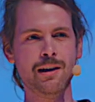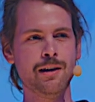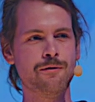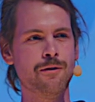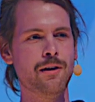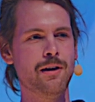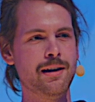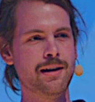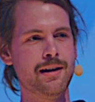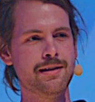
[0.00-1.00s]
Finland for
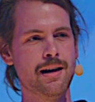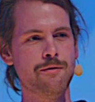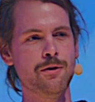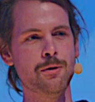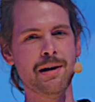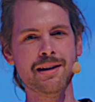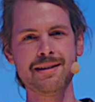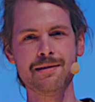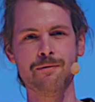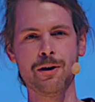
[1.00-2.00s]
uh, a few
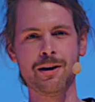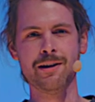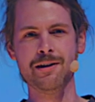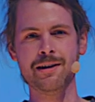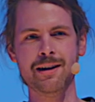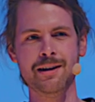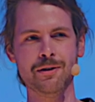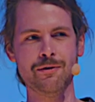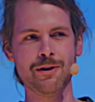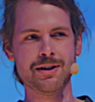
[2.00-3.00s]
months, working on the
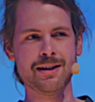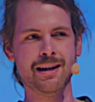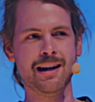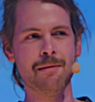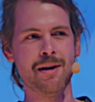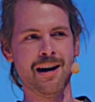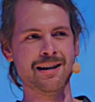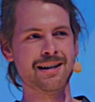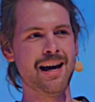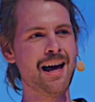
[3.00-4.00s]
university in
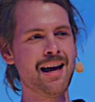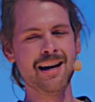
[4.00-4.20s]
Lappeenranta,